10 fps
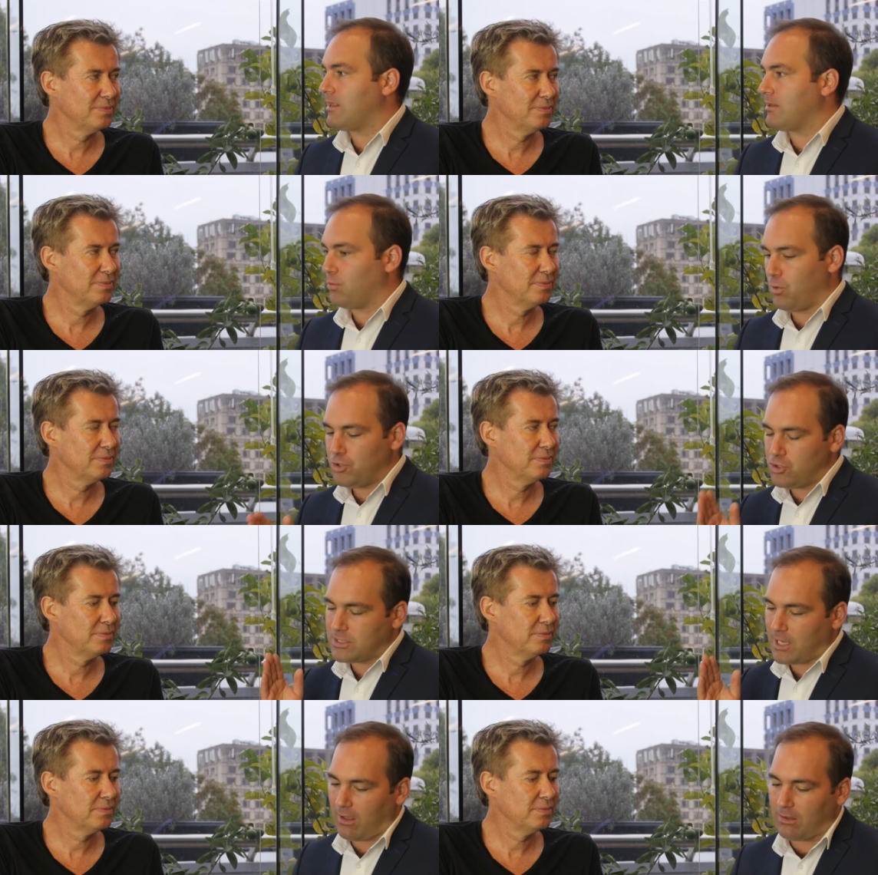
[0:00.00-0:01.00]
Speaker 1: to them? What would you
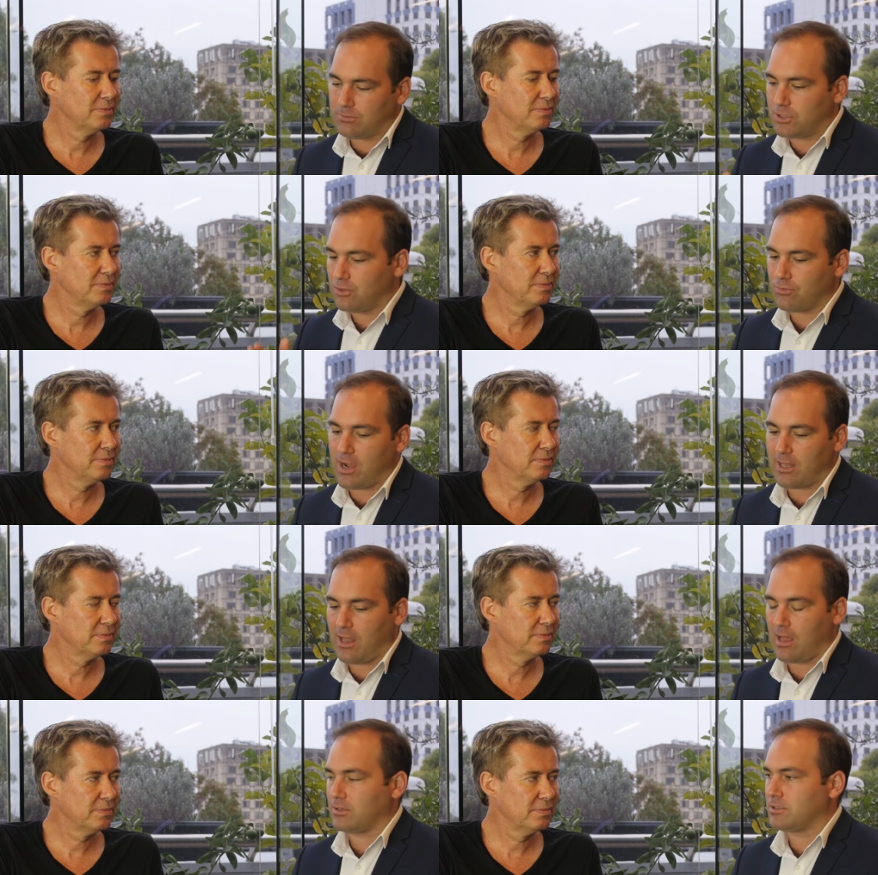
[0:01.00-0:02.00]
tell them to do right
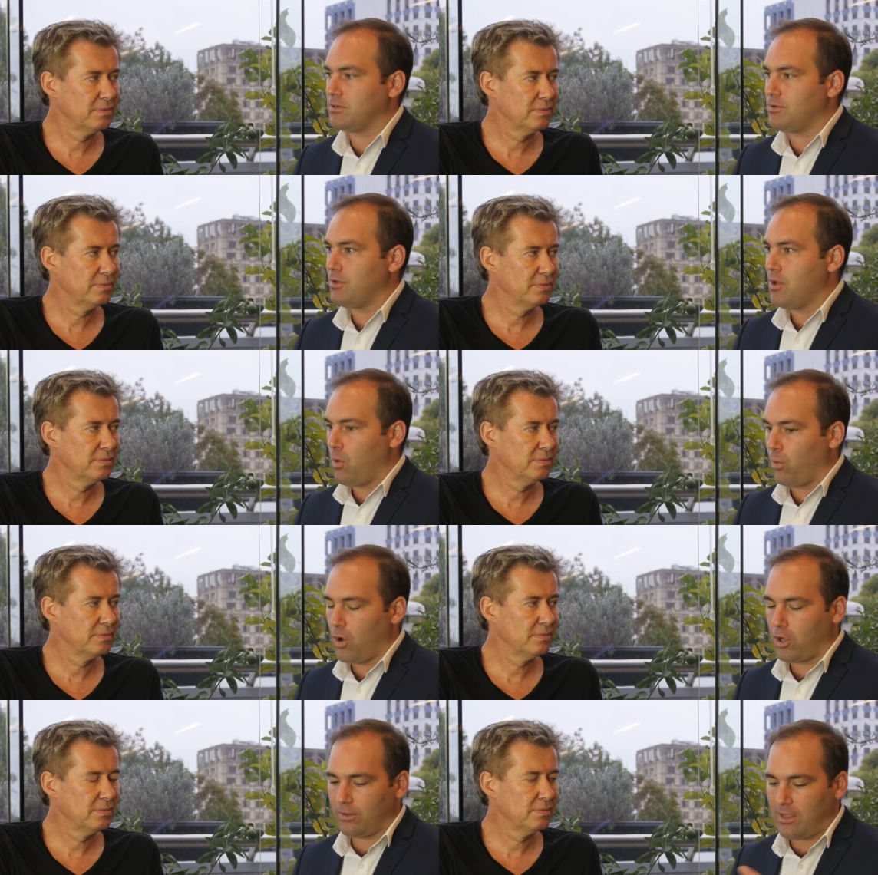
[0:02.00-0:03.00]
now to
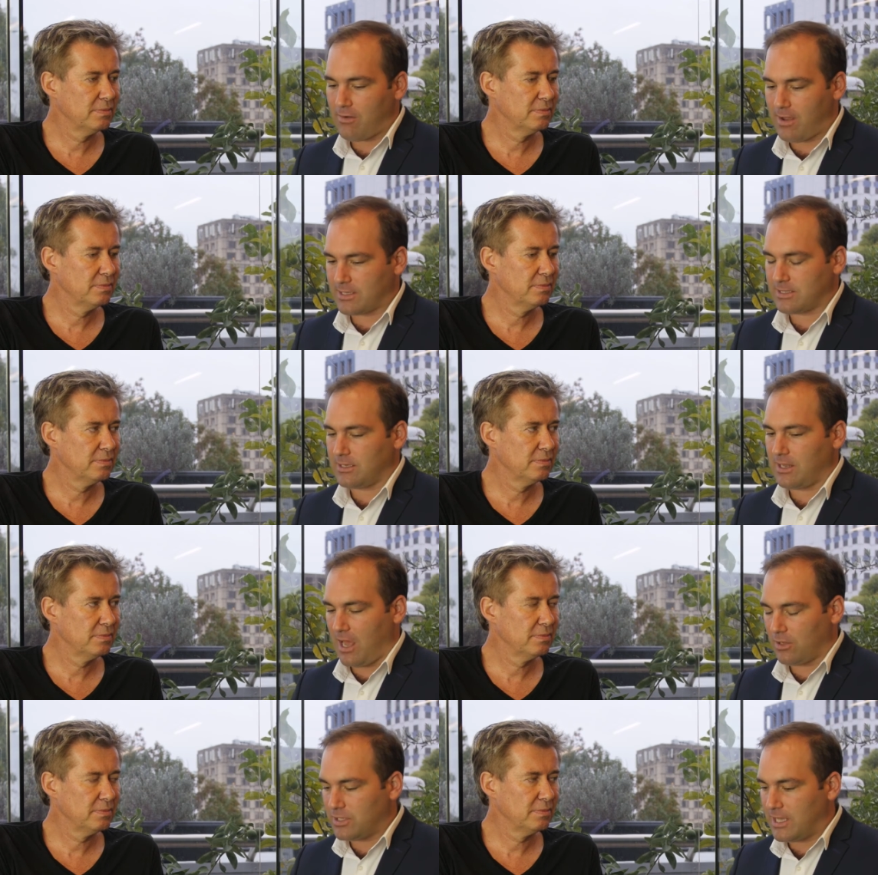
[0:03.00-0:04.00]
work on their exit and
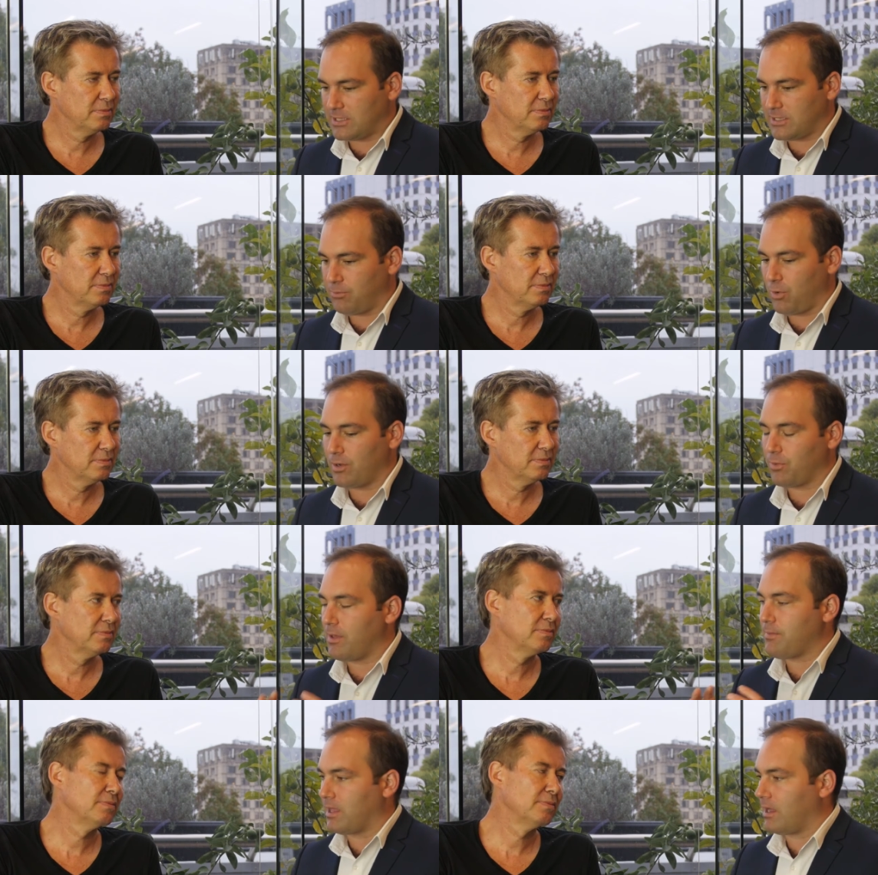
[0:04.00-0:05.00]
how to get to the point where
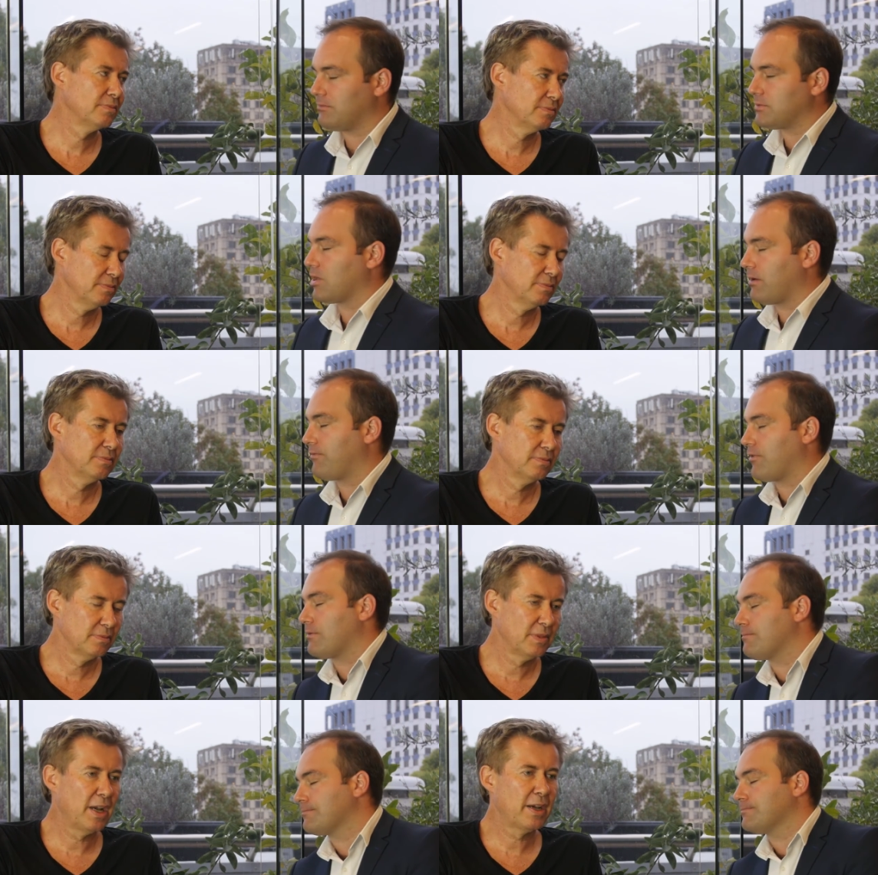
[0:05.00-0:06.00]
they become time free?
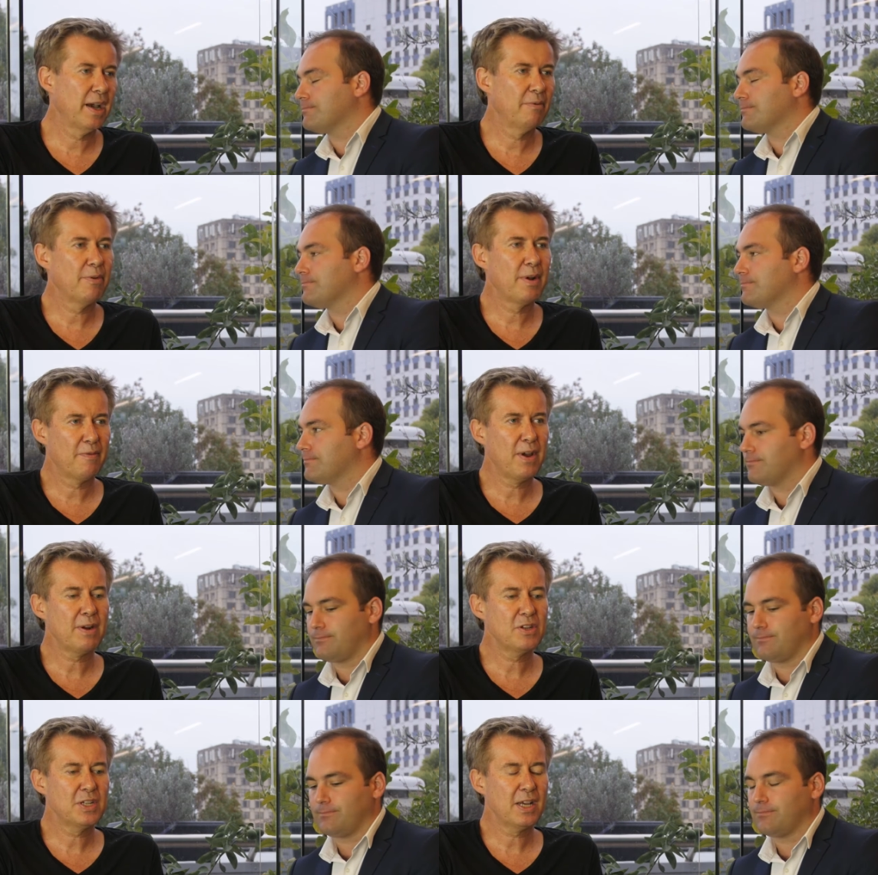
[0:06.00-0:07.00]
Speaker 2: Okay, well,
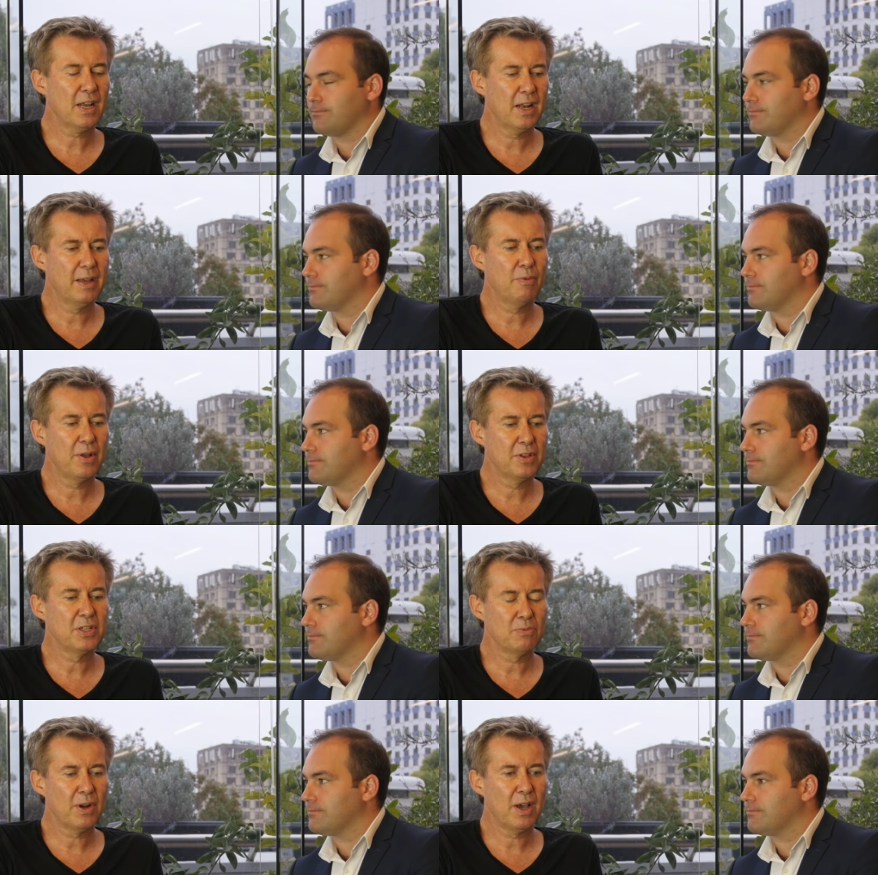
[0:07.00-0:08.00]
very simply, what this
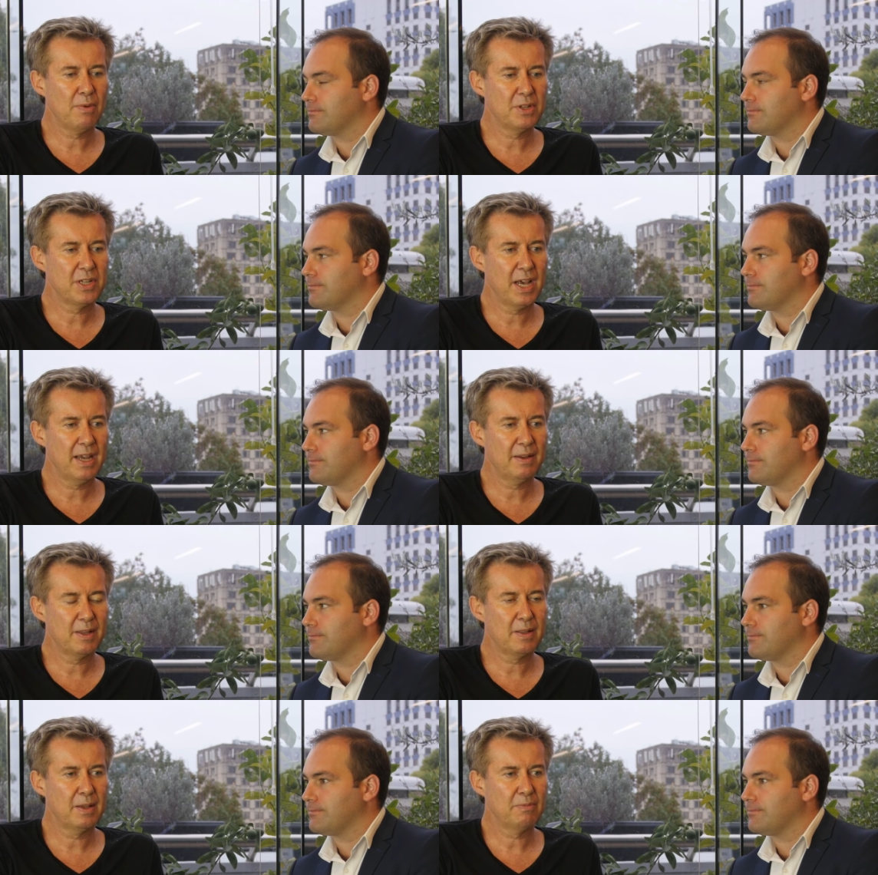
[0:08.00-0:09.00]
is what I would say
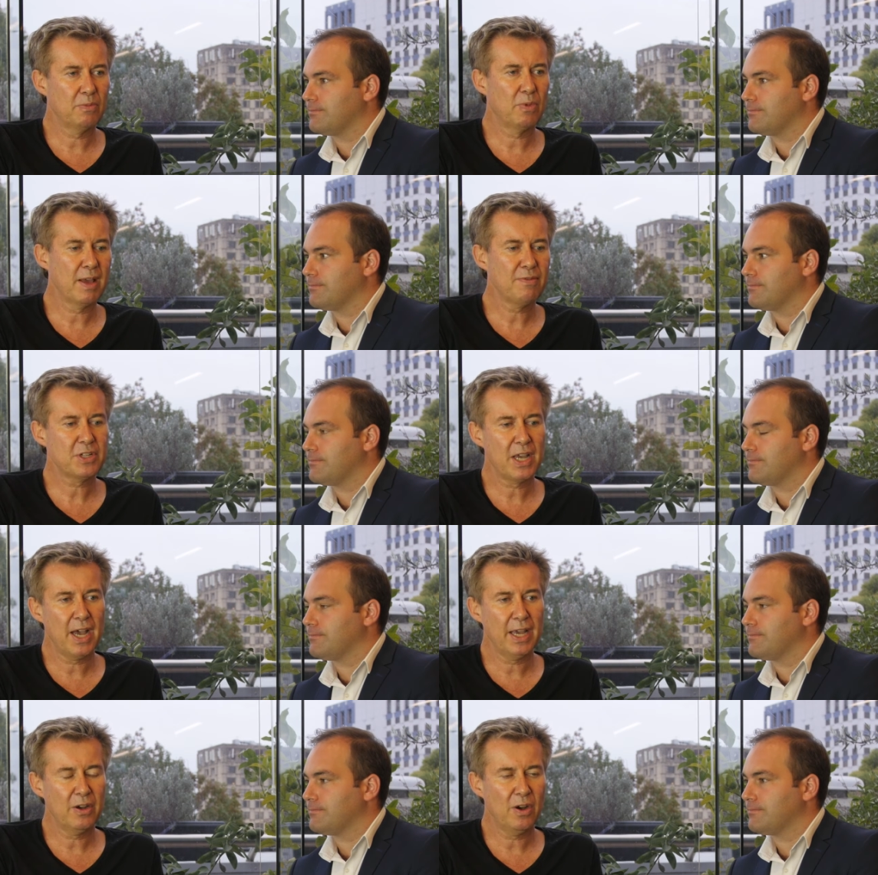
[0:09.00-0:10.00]
that whatever's
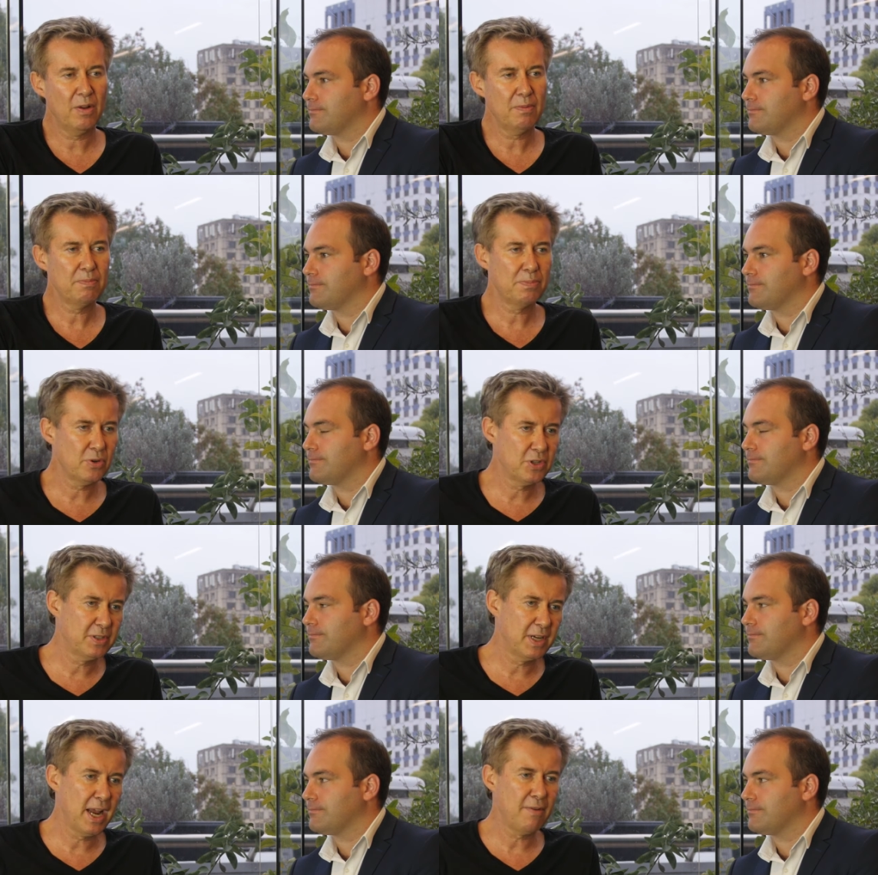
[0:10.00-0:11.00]
going on,
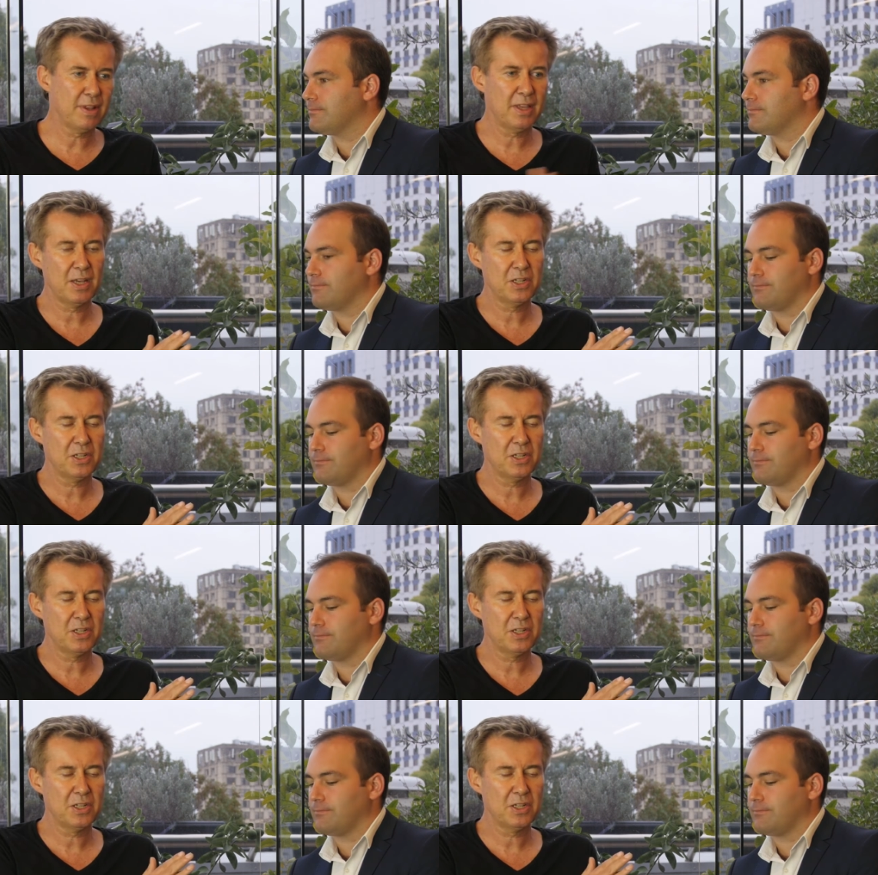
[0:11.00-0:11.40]
push everything